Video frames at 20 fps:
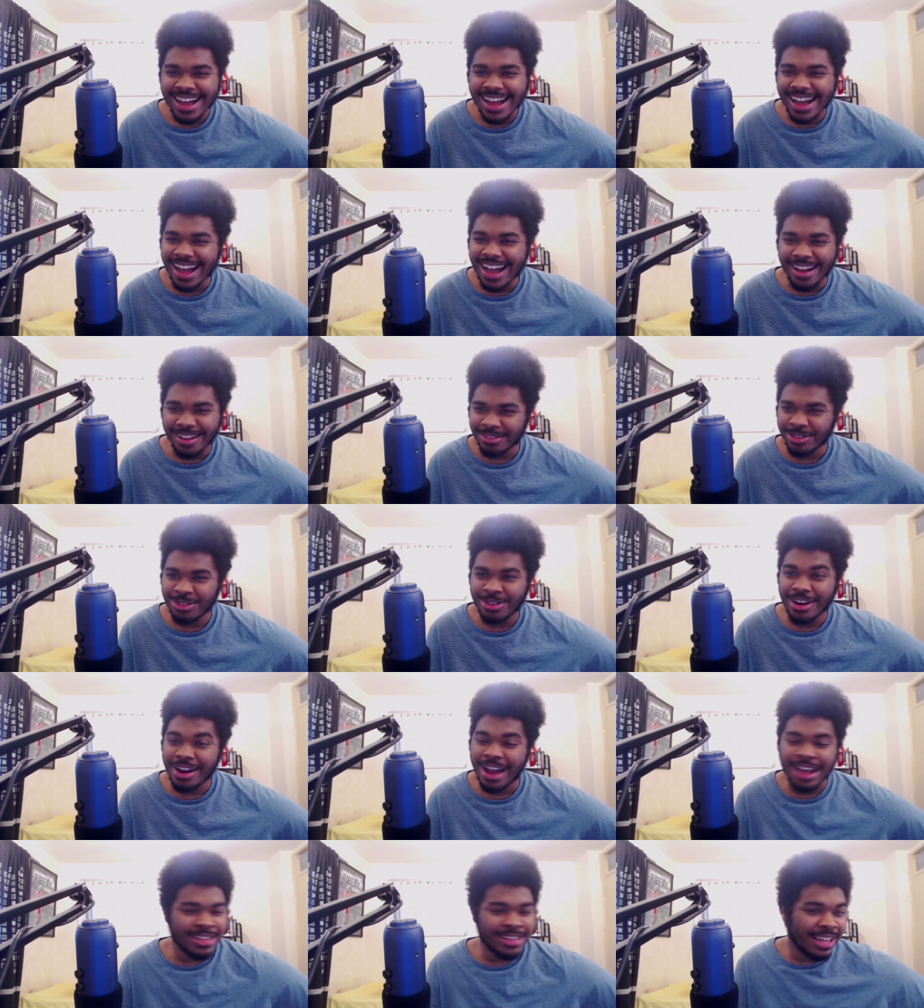Uh,
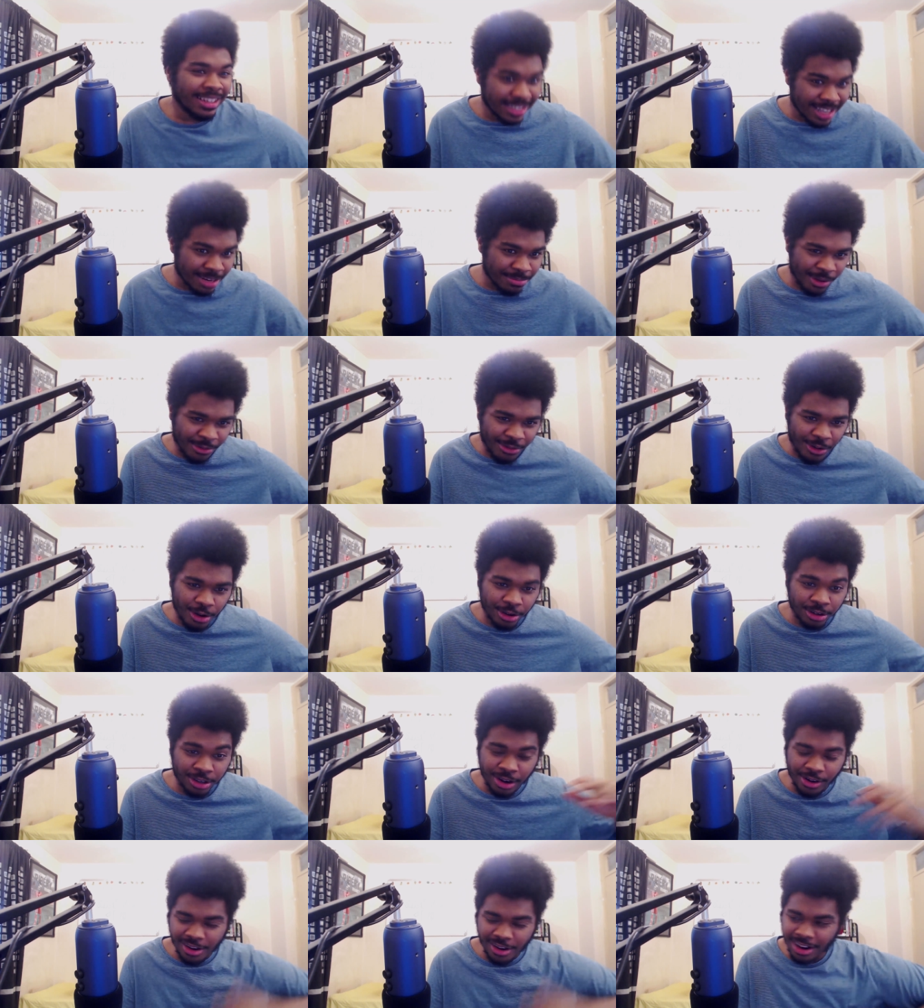as I said before,
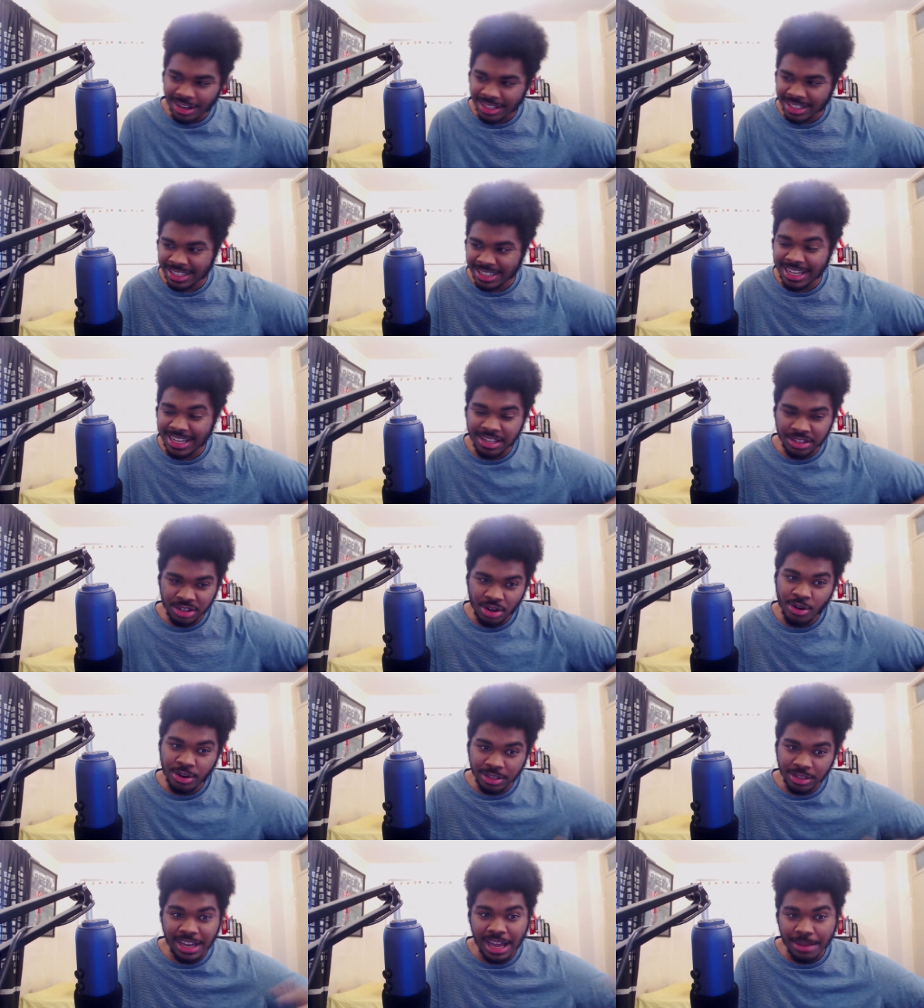curiosity is
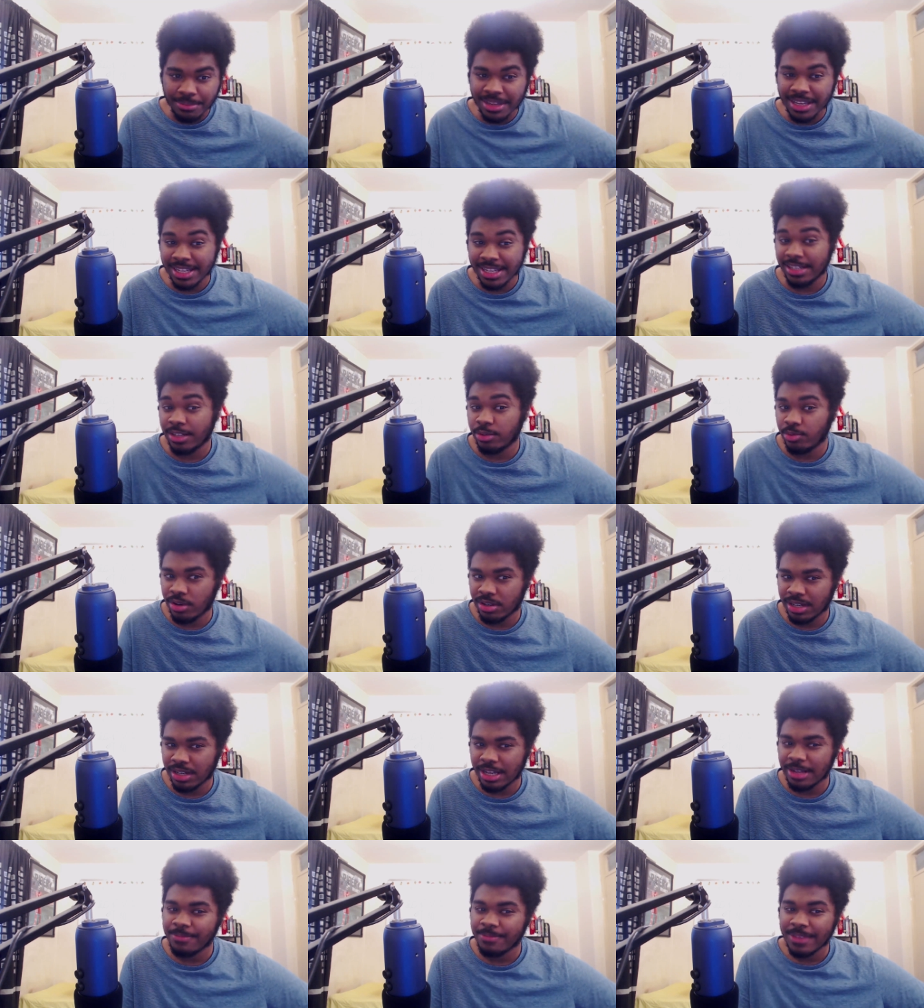going to get me killed one
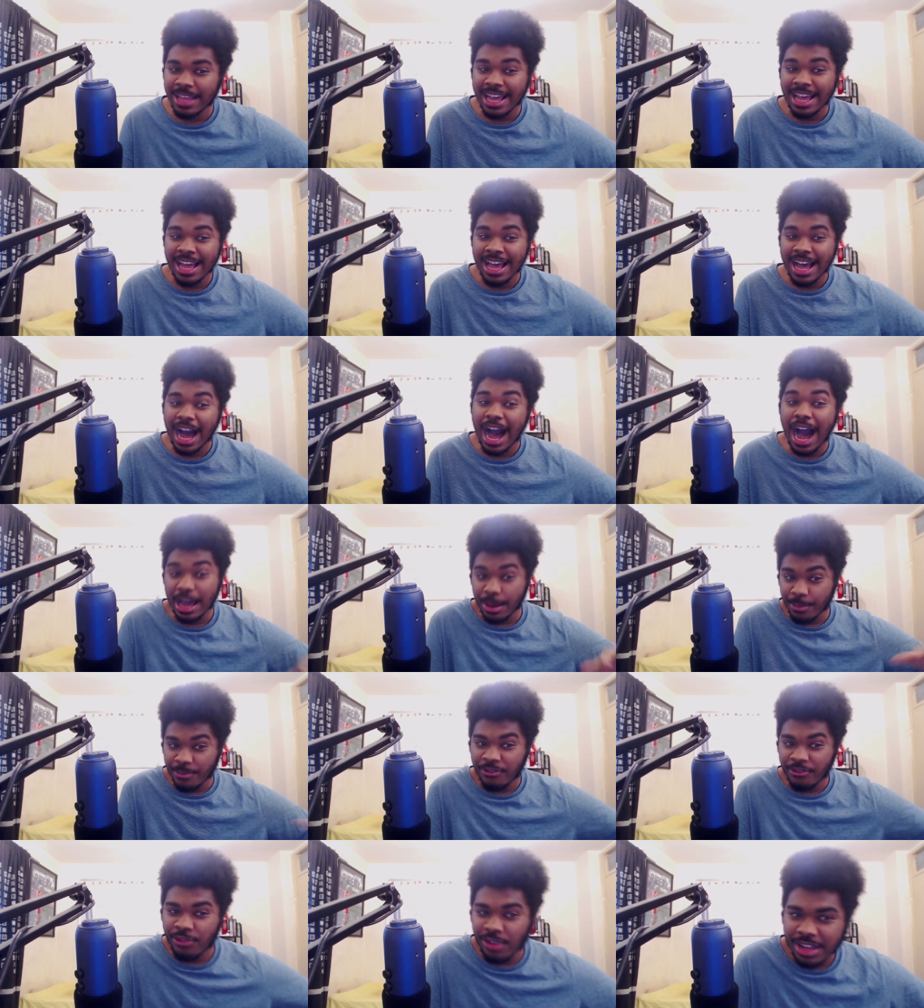day. I am
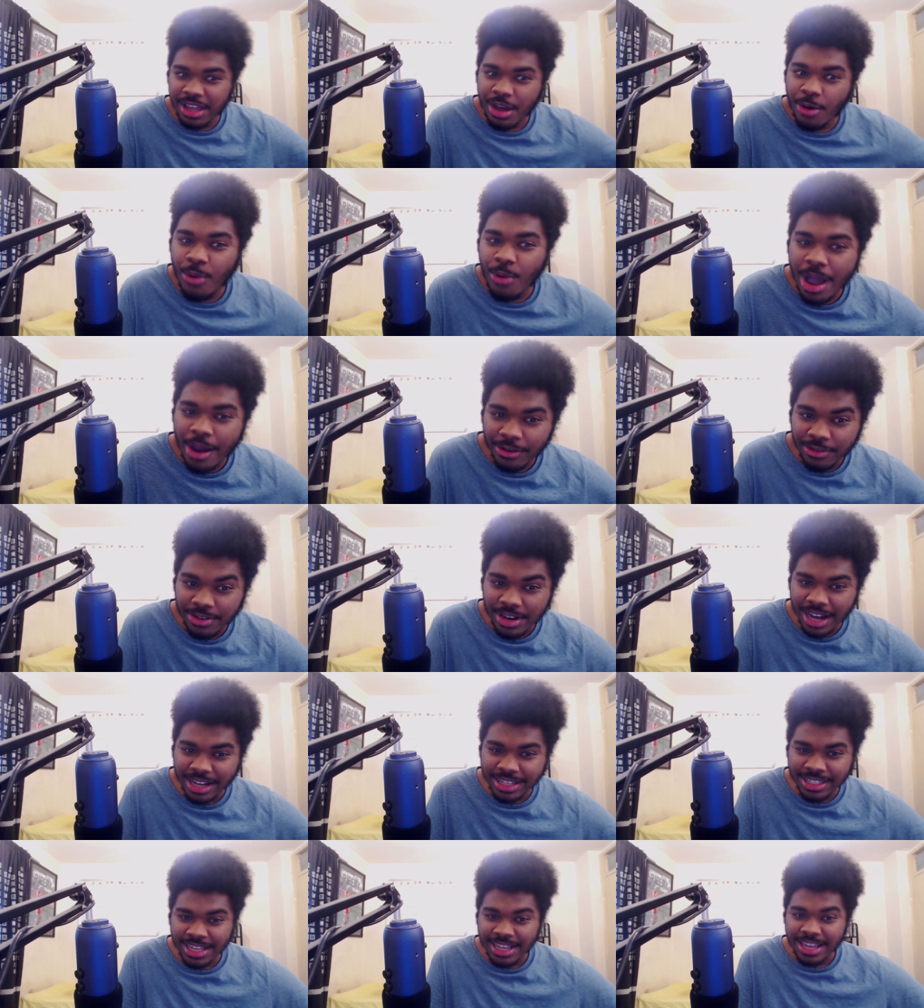fully aware of
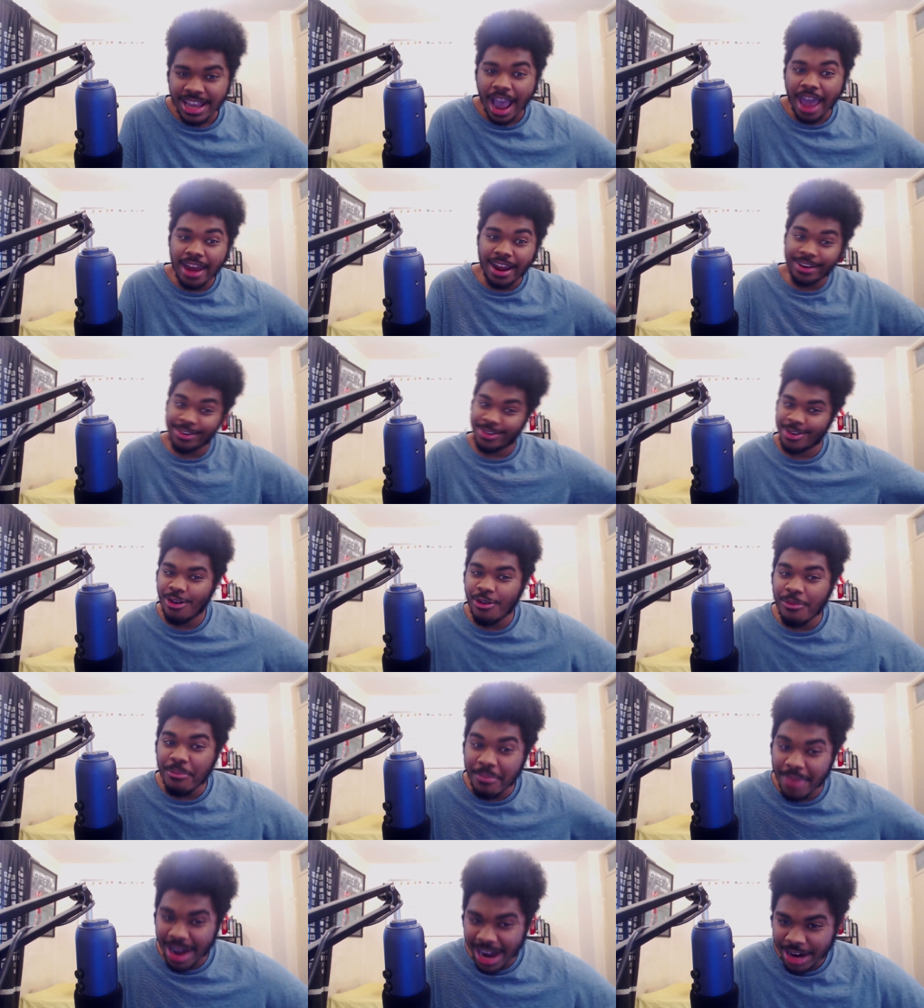that, and I don't
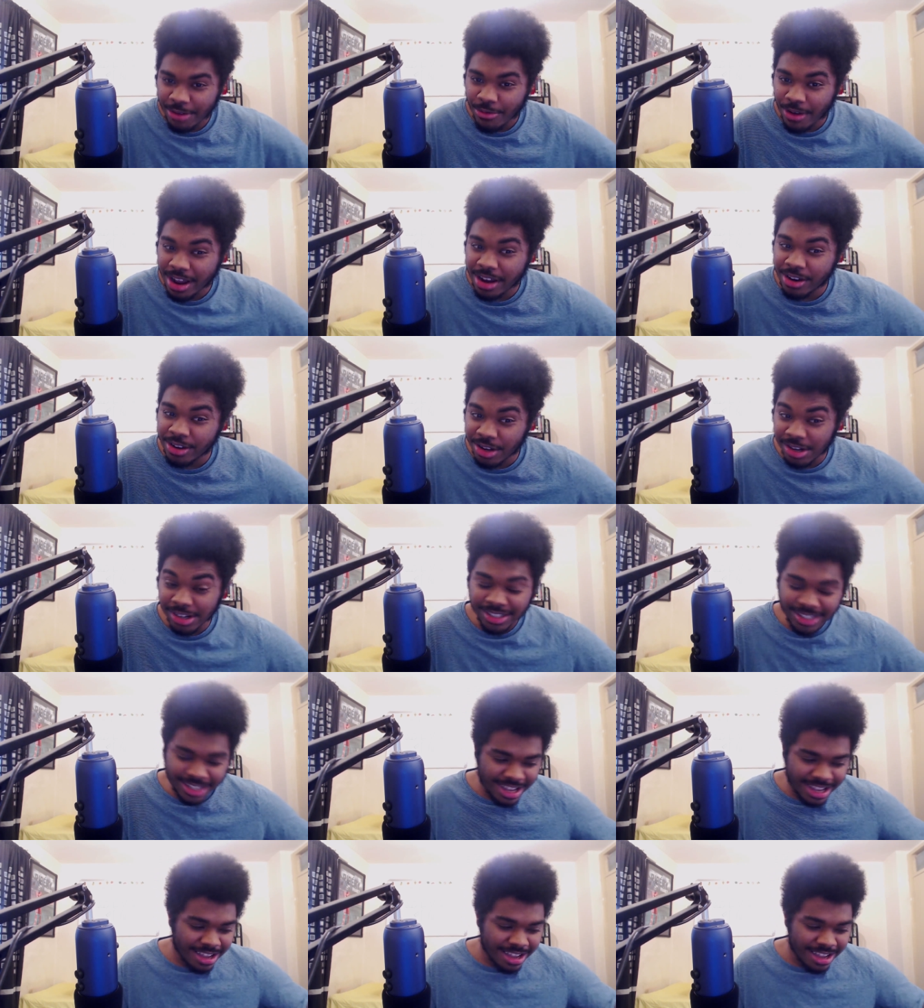mind when it does.